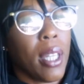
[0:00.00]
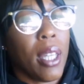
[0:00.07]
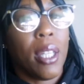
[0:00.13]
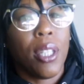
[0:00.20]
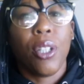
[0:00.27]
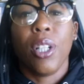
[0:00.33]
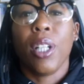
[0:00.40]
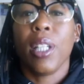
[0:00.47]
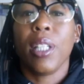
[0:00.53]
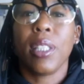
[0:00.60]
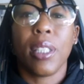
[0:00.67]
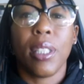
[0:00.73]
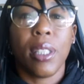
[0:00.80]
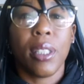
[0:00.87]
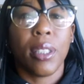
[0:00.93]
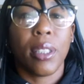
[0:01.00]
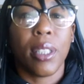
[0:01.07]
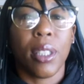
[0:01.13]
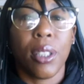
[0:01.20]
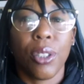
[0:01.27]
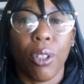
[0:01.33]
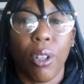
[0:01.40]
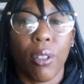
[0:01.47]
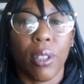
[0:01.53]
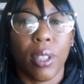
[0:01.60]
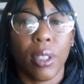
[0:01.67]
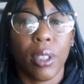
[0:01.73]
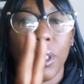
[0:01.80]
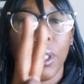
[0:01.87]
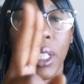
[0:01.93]
and you're listening instead of
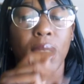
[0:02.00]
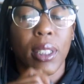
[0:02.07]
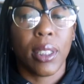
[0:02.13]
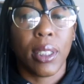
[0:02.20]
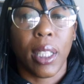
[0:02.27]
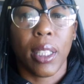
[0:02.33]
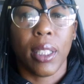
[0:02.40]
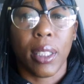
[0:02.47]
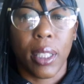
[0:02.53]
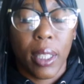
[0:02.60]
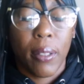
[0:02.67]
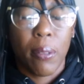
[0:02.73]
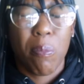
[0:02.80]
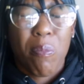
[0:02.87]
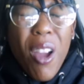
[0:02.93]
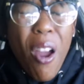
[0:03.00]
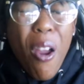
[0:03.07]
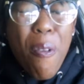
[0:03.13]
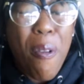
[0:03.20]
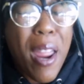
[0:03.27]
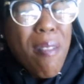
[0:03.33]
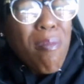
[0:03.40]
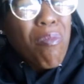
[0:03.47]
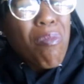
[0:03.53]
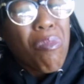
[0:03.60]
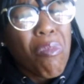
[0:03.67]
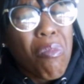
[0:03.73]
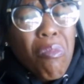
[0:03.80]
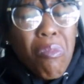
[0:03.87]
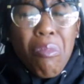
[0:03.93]
talking. That's the second thing. All right.
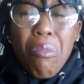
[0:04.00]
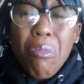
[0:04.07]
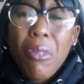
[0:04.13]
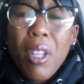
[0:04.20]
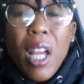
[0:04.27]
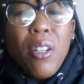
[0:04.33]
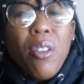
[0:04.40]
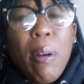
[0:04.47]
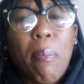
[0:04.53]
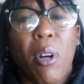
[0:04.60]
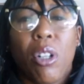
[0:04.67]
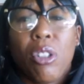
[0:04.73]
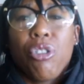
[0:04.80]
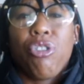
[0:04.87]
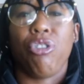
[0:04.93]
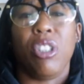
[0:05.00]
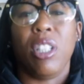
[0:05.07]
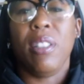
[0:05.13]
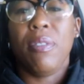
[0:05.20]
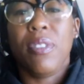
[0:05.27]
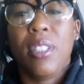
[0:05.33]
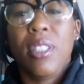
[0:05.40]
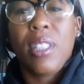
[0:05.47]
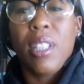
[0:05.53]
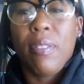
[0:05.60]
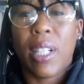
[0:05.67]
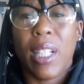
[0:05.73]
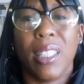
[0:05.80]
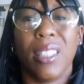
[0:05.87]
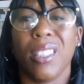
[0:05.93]
I know I'm all stiff and stuff.
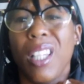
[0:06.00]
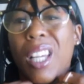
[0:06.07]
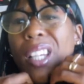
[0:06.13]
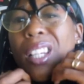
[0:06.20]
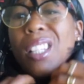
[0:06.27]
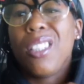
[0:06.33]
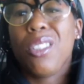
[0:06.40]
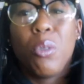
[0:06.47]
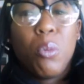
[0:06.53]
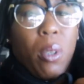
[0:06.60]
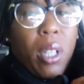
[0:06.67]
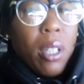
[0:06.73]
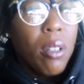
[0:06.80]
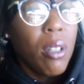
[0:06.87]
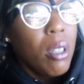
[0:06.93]
I got this hot ass sweater